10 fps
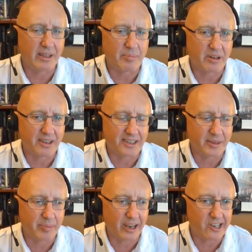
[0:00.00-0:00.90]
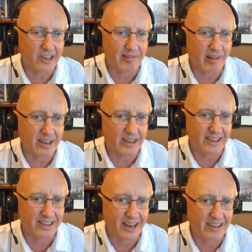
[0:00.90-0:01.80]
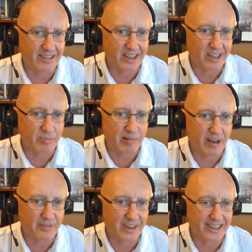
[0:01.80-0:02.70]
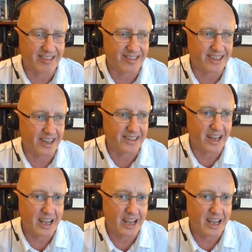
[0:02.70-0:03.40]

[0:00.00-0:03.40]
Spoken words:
participation grade and the letters to the prof exercise.